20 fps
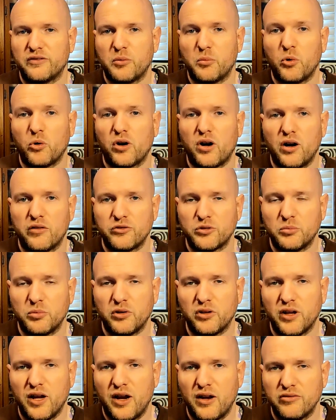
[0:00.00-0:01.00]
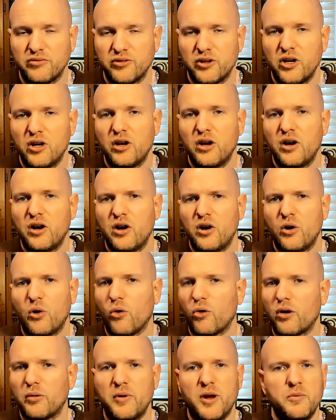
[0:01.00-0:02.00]
live a more comfortable life,
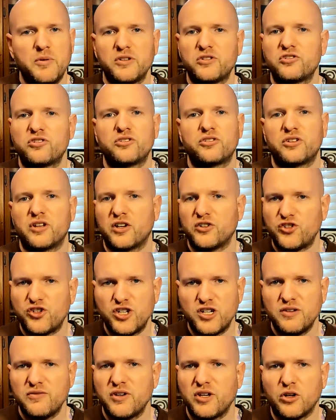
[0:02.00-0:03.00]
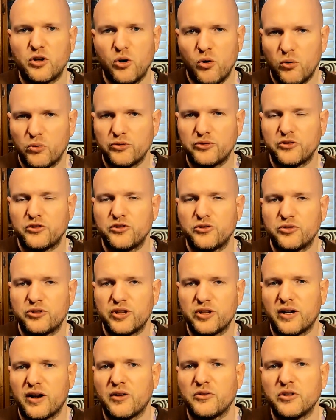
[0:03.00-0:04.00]
or maybe it's just achieving goals that you
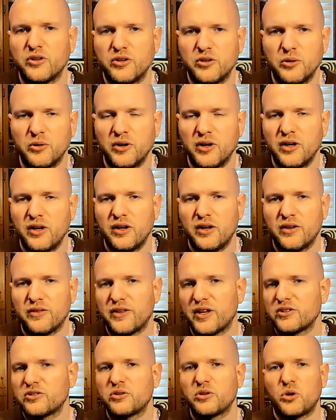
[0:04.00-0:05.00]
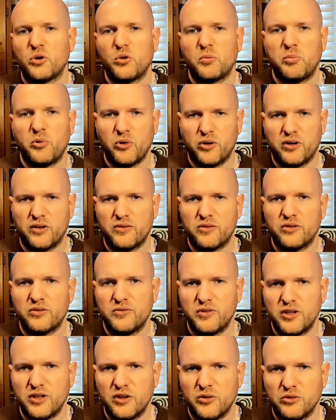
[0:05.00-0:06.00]
set out to do. That's the whole point of
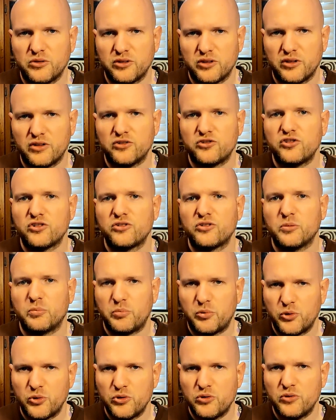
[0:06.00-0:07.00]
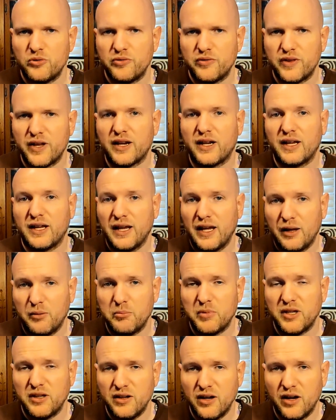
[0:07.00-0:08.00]
this video series, just to prove that it
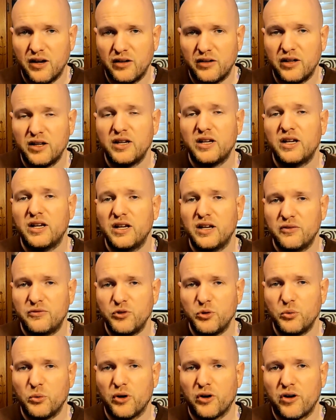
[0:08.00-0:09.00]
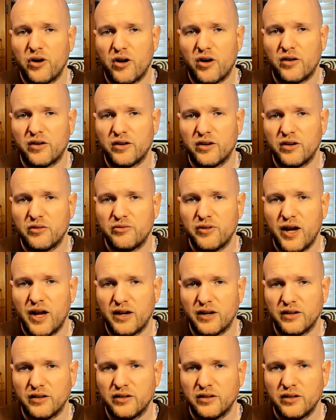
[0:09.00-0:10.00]
can be done if you work hard enough
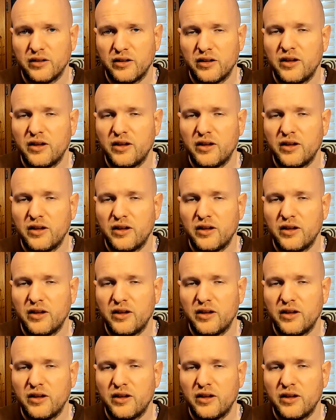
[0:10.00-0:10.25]
at it.